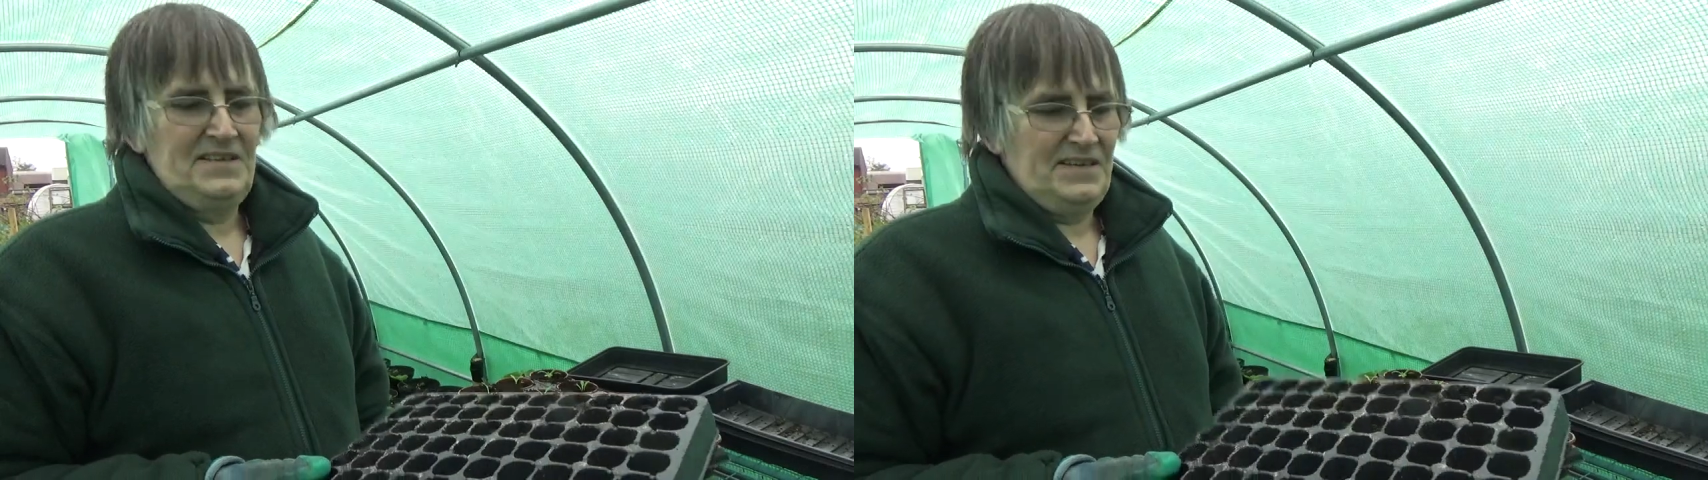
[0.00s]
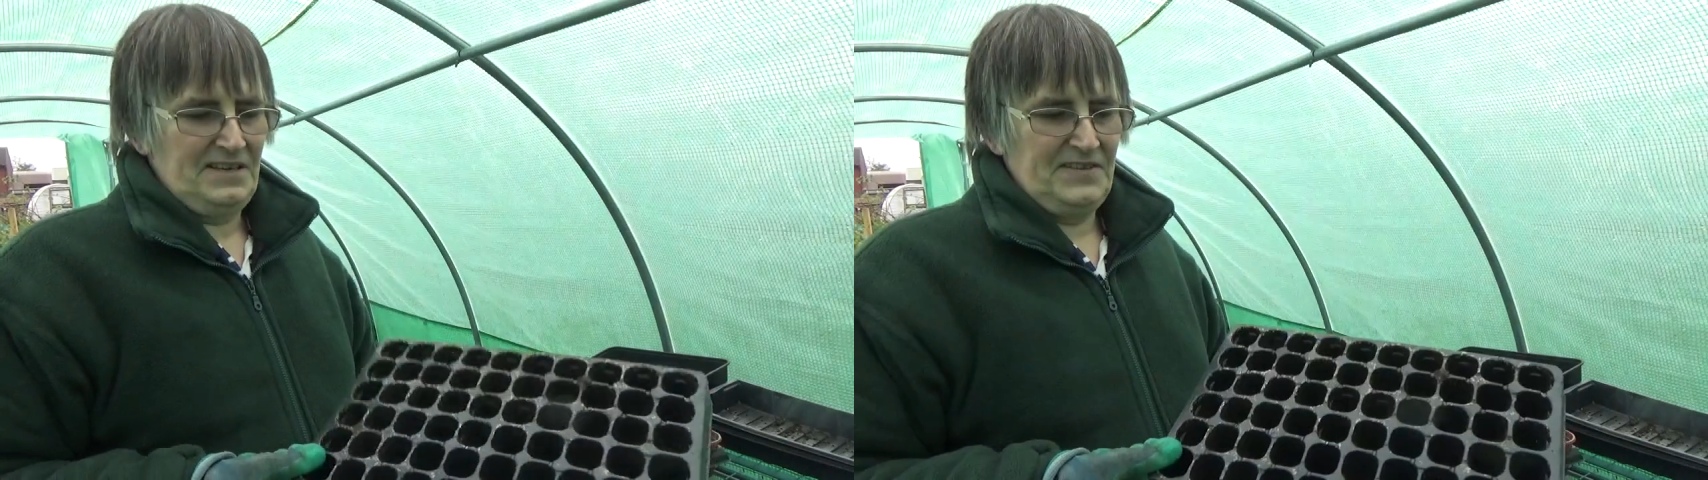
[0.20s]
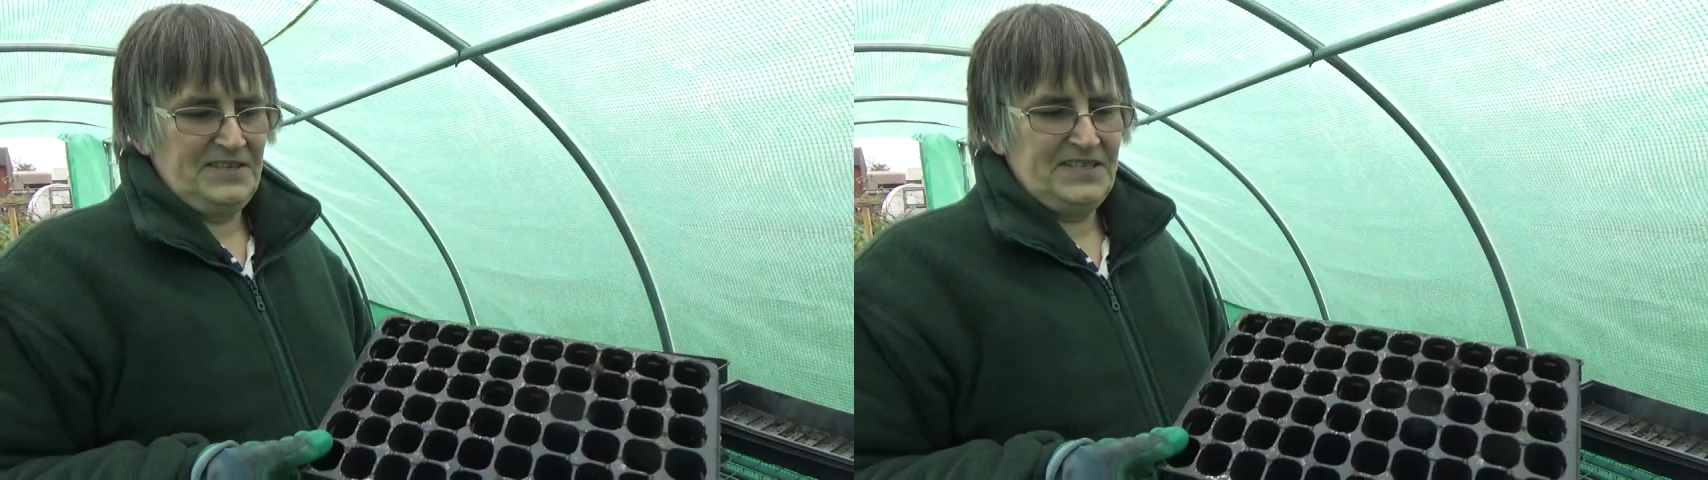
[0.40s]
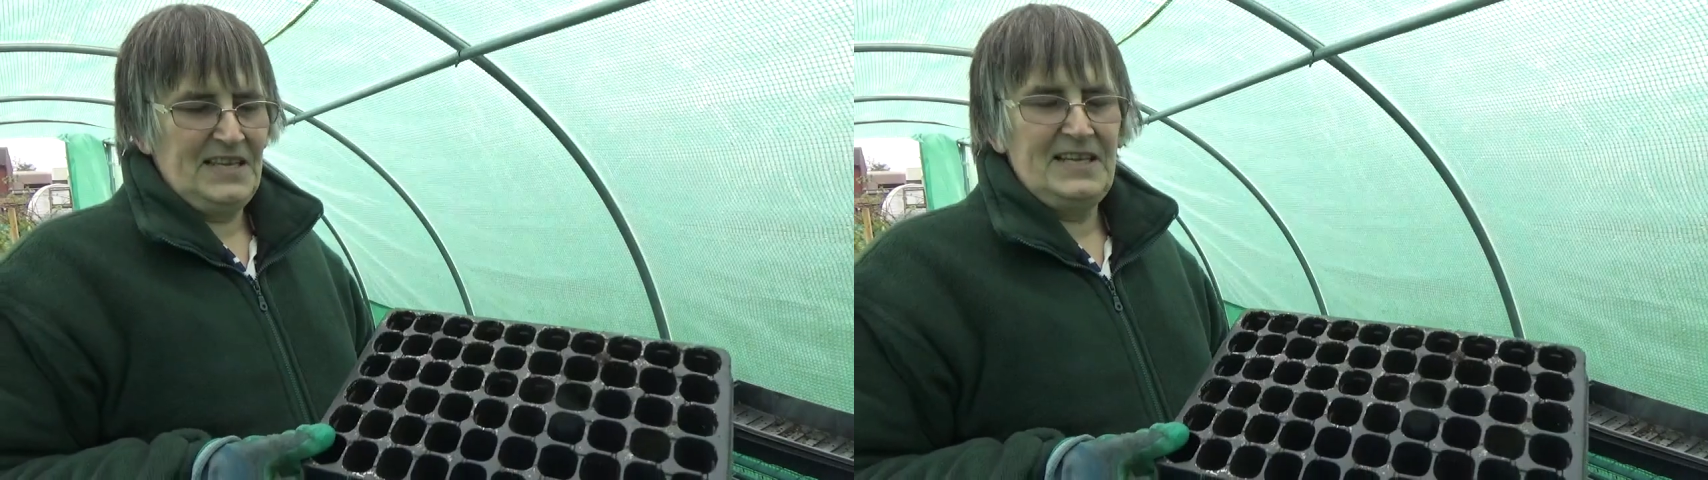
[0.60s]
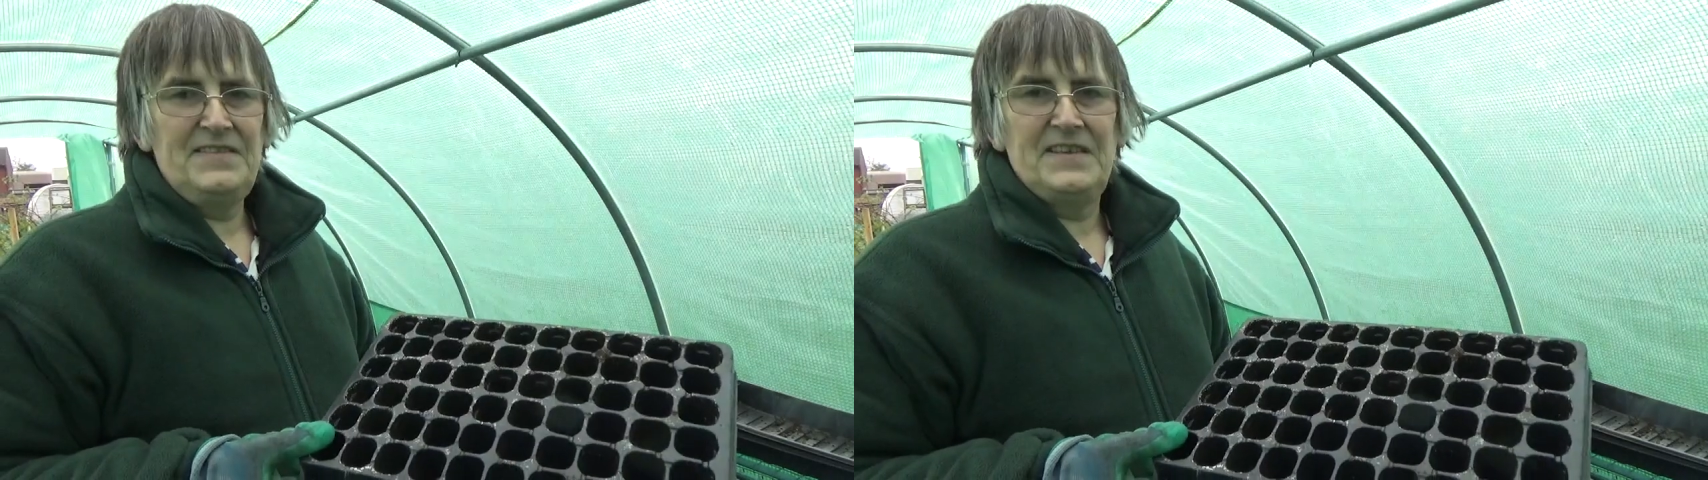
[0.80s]
You know, and they're
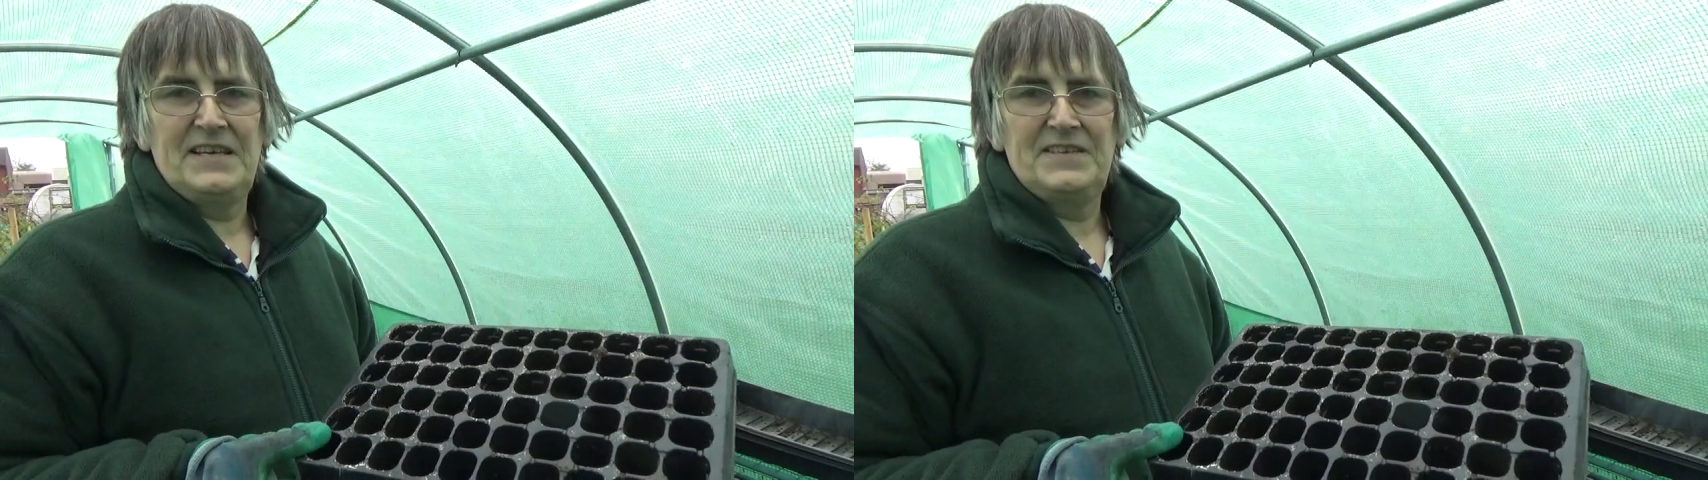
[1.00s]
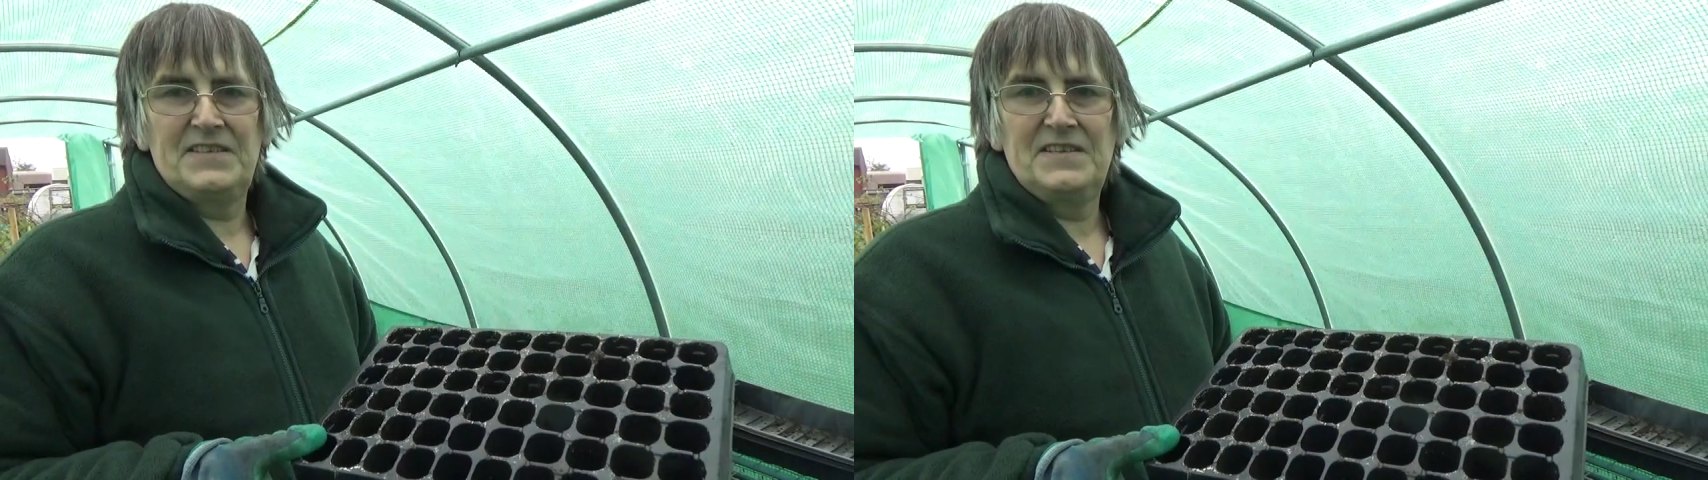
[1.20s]
still in these